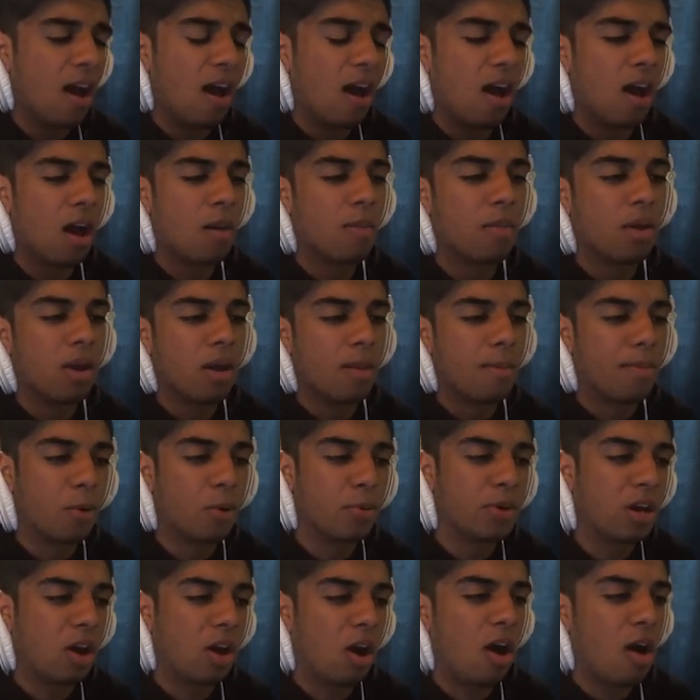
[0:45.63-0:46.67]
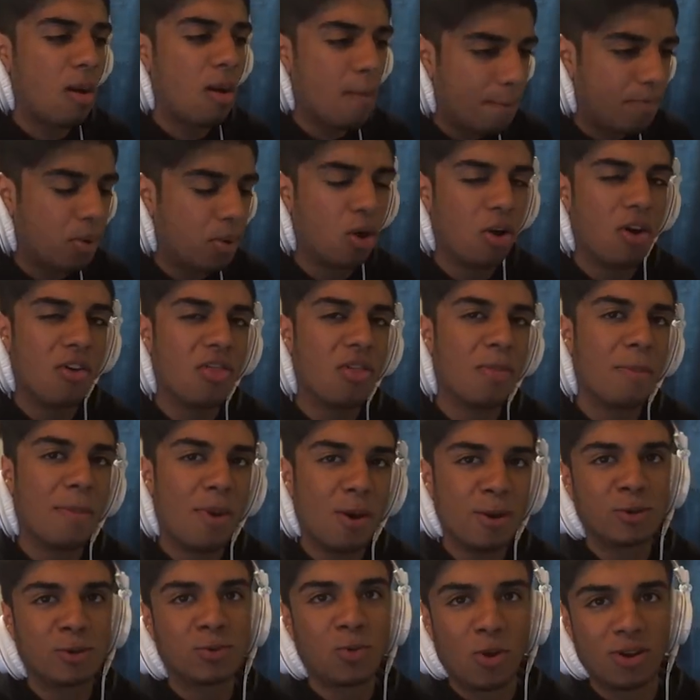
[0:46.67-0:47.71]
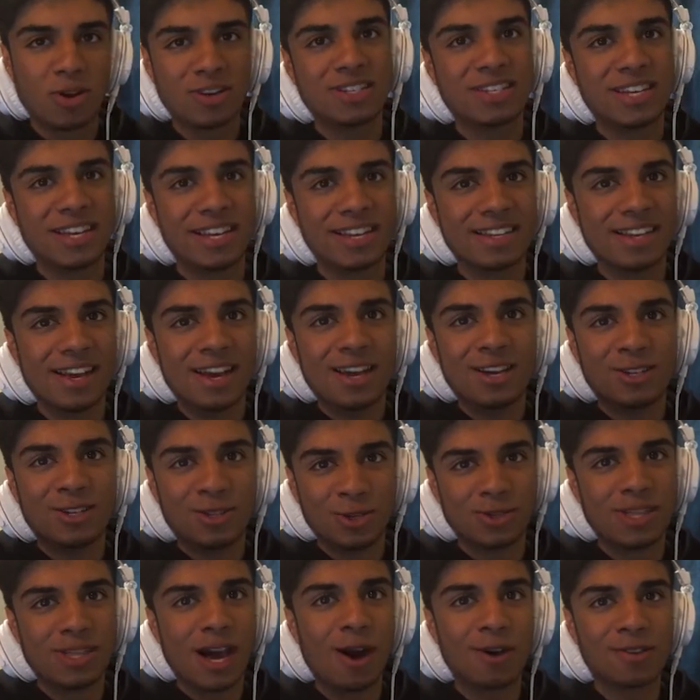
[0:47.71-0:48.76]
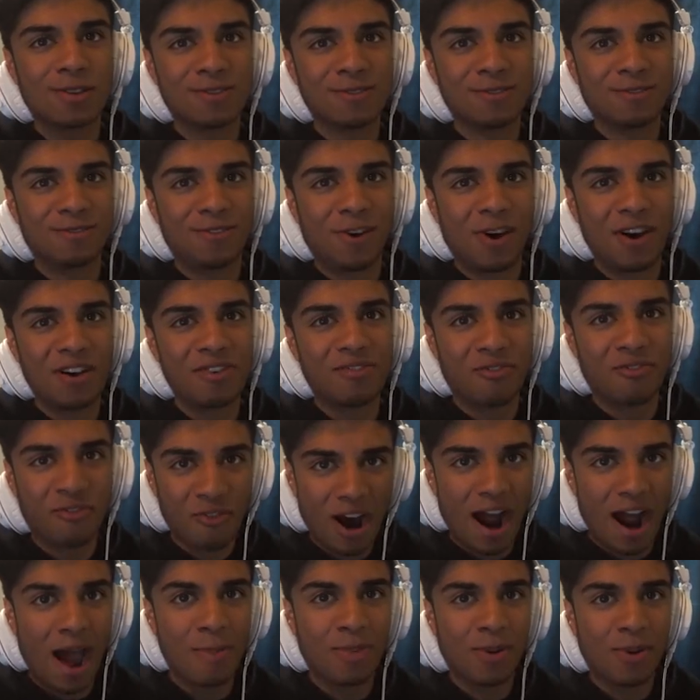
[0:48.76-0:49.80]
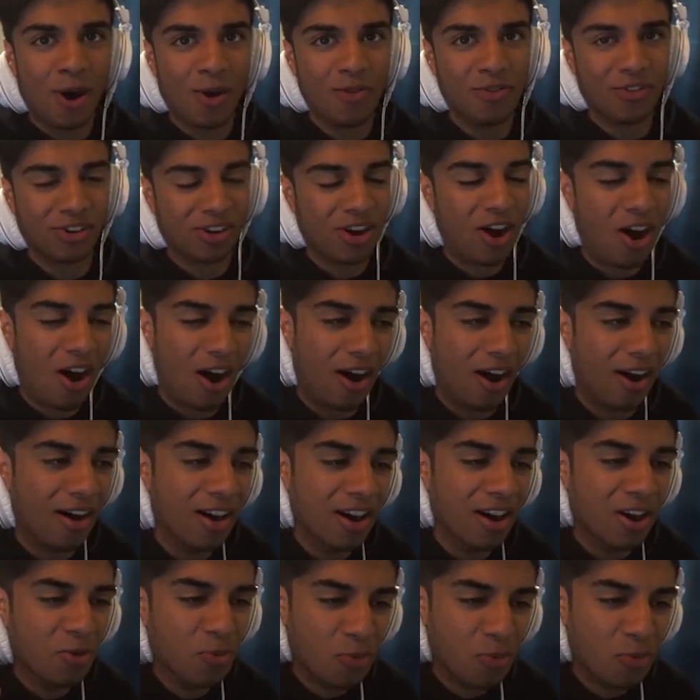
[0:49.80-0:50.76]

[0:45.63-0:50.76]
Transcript: um, but we can't put the Most Wanted 2005 wrap on the car,